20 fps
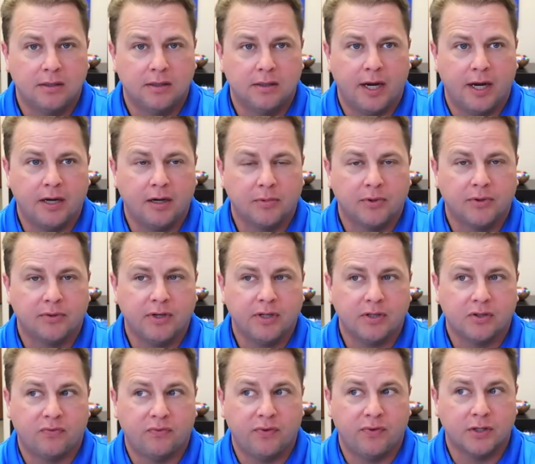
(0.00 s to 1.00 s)
And number three
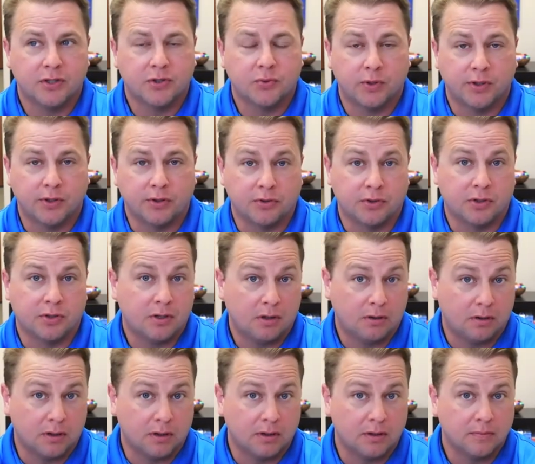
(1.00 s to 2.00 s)
is finish what you
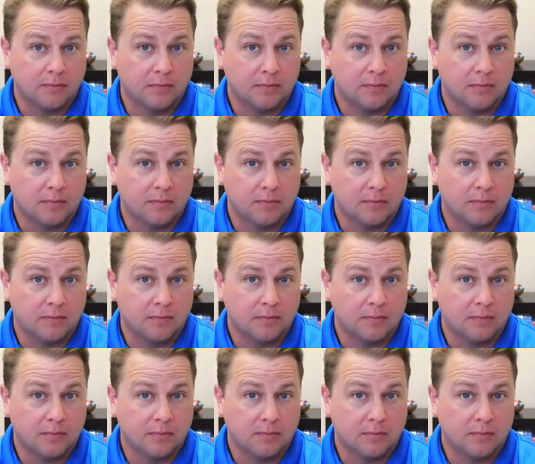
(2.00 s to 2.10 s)
start.